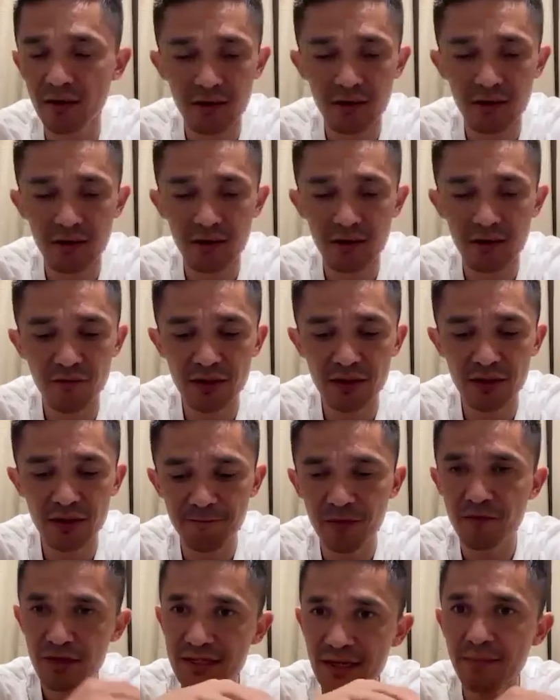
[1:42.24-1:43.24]
with
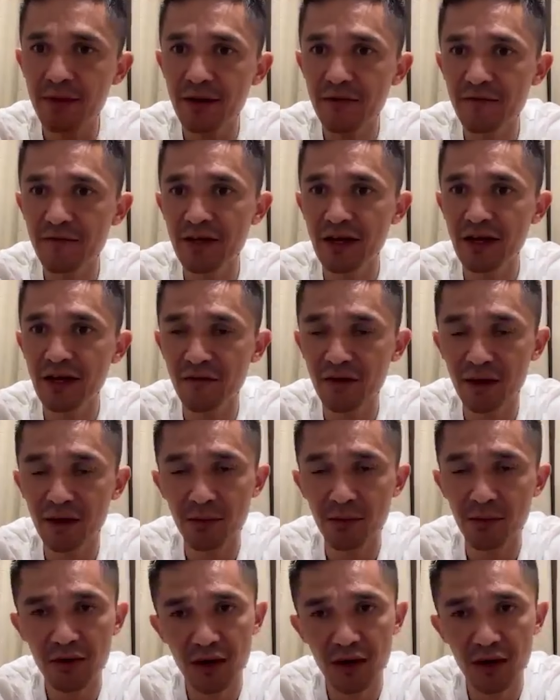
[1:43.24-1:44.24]
this team that we
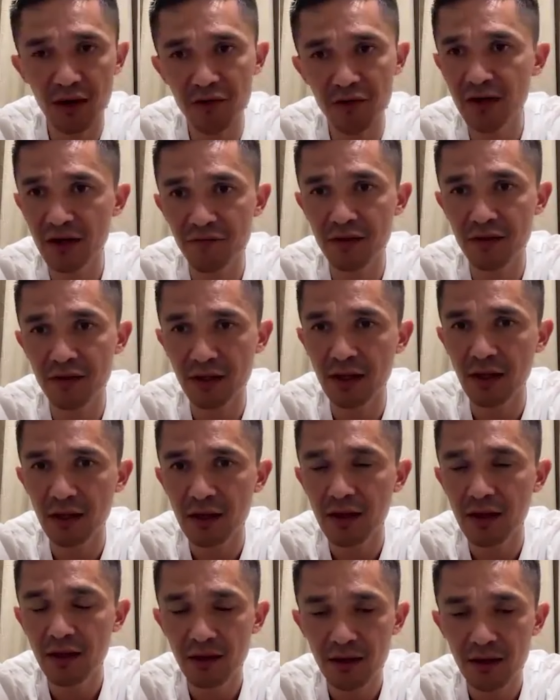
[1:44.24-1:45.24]
have, the camaraderie and
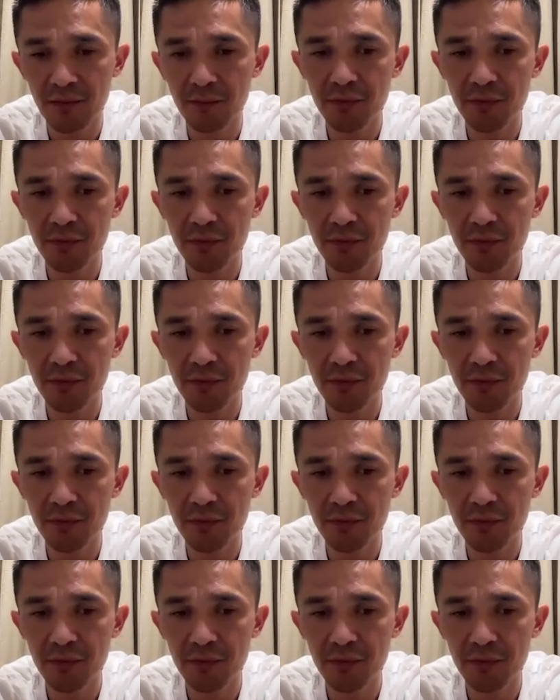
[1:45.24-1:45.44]
everything,